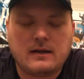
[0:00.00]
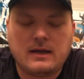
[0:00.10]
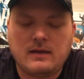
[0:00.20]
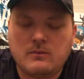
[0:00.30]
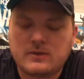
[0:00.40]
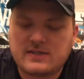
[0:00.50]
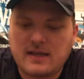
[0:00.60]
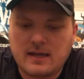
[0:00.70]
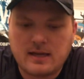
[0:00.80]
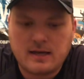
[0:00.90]
he was
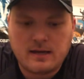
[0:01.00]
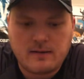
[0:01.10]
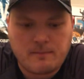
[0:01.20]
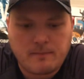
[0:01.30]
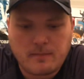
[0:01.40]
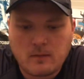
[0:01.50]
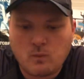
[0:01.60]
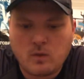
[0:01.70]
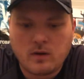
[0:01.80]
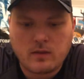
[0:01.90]
in
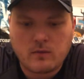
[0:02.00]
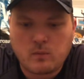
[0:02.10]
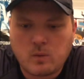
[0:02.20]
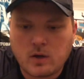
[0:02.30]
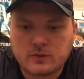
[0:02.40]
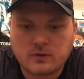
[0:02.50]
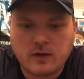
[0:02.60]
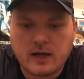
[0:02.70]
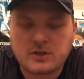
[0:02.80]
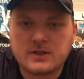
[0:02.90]
one of the worst
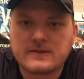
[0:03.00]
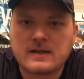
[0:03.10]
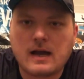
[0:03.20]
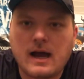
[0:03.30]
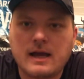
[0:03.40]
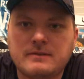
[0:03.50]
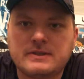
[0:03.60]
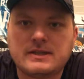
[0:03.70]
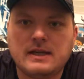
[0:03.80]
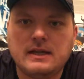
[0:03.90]
crashes that I
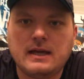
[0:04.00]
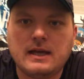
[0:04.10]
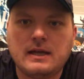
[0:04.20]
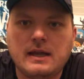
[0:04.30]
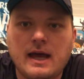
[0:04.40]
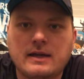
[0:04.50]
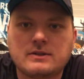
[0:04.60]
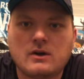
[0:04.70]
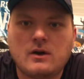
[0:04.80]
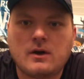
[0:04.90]
seen in
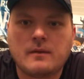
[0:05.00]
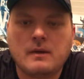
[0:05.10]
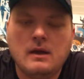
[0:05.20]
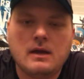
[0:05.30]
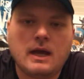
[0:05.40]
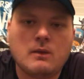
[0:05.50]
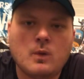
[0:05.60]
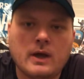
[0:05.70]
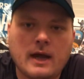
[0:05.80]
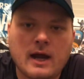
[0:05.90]
NASCAR. He
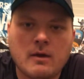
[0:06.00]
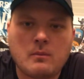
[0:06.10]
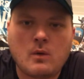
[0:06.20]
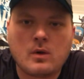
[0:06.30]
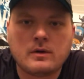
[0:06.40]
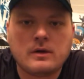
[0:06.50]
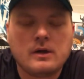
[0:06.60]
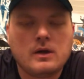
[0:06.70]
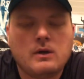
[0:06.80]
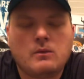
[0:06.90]
went airborne.
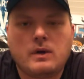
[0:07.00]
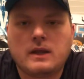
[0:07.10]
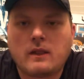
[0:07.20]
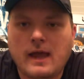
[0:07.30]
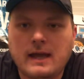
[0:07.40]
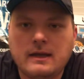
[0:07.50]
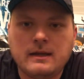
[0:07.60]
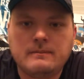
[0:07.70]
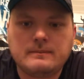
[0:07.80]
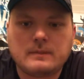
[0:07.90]
When he
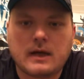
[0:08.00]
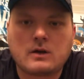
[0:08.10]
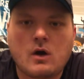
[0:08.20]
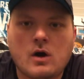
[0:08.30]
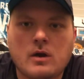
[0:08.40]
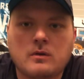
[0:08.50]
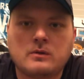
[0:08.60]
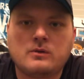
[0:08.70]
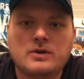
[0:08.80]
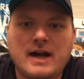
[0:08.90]
landed, a car
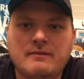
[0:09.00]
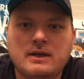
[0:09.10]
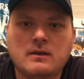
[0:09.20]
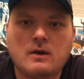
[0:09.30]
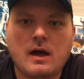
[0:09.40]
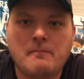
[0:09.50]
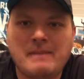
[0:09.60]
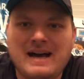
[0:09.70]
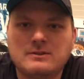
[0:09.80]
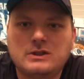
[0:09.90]
driving
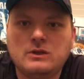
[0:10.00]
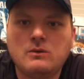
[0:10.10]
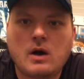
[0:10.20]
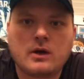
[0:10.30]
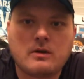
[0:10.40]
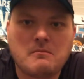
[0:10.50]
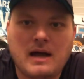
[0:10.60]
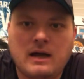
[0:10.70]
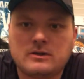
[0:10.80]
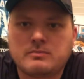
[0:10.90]
about 200
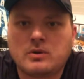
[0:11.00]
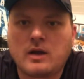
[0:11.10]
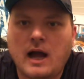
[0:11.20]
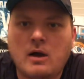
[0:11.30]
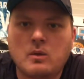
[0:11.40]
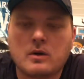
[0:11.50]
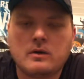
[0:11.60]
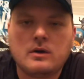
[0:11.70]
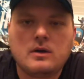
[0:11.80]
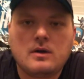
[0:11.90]
miles per hour
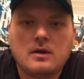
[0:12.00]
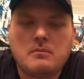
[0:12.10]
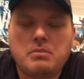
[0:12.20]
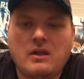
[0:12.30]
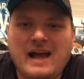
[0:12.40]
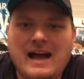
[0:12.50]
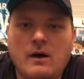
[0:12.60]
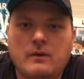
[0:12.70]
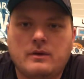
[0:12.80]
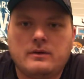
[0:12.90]

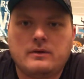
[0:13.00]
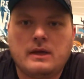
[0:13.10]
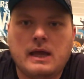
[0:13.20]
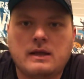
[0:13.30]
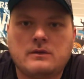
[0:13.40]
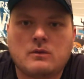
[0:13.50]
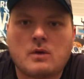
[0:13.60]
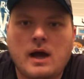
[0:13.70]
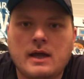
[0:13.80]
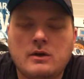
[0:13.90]
plowed into
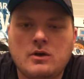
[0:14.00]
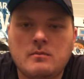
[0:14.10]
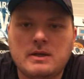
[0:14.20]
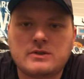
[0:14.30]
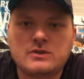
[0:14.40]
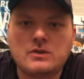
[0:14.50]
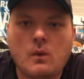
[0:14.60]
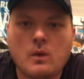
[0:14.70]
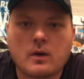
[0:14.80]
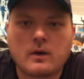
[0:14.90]
Ryan Newman's
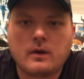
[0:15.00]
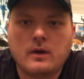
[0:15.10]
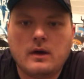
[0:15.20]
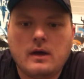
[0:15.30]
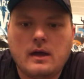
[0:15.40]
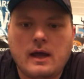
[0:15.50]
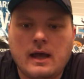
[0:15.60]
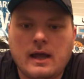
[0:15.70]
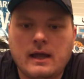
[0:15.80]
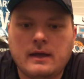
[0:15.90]
door
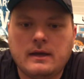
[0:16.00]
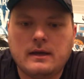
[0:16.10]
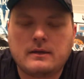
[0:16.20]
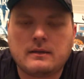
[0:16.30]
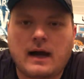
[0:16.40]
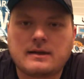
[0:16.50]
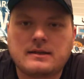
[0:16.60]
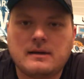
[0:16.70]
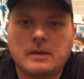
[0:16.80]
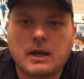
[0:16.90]
and knocked
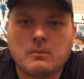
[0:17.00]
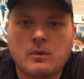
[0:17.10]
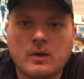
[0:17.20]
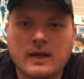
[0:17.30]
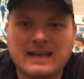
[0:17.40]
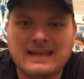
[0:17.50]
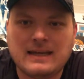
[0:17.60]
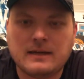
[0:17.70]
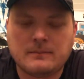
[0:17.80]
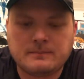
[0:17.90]
him airborne
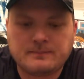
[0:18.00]
again